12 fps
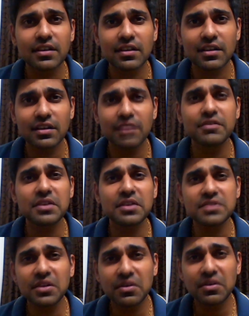if there is
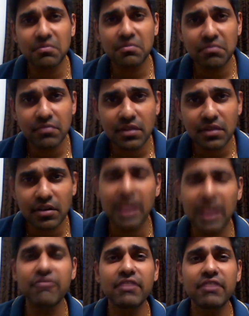a
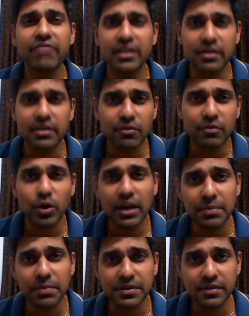heavy wind, what
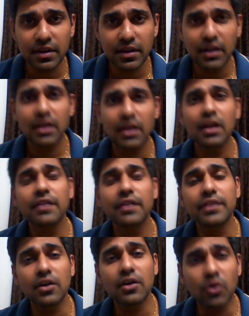happens?
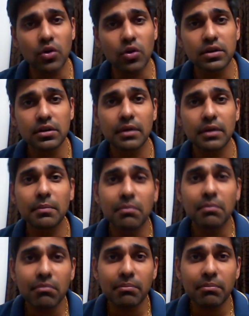The whole
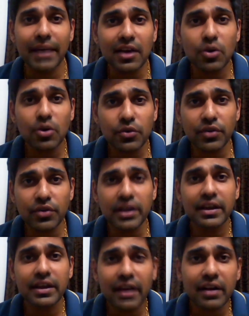mango tree
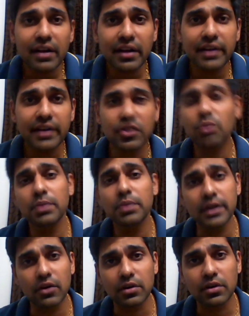can get toppled
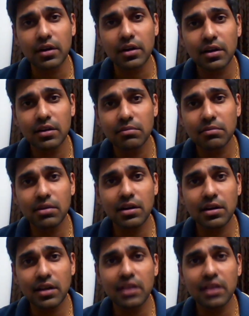down,
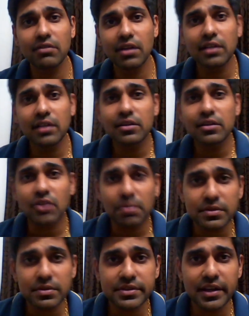but even in the
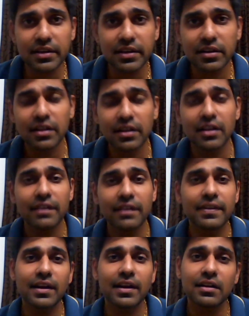toppled state,
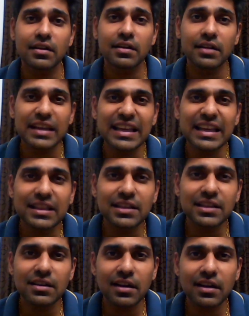that
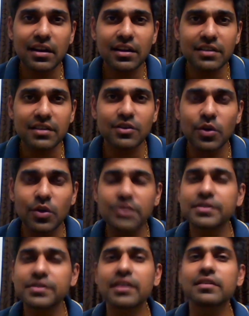ithil kanni is going to
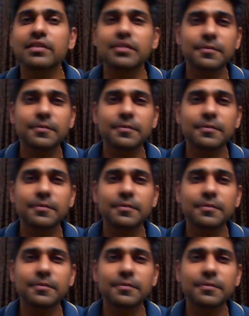stay there.